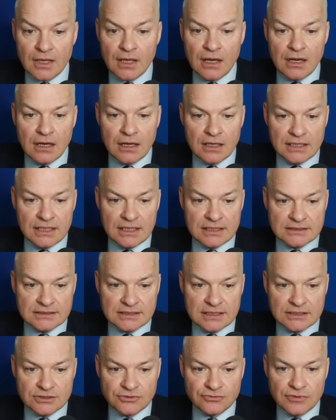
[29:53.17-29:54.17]
ah yes,
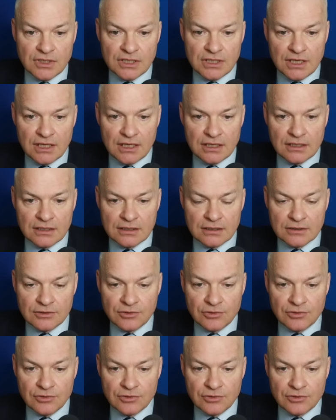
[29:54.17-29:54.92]
that's running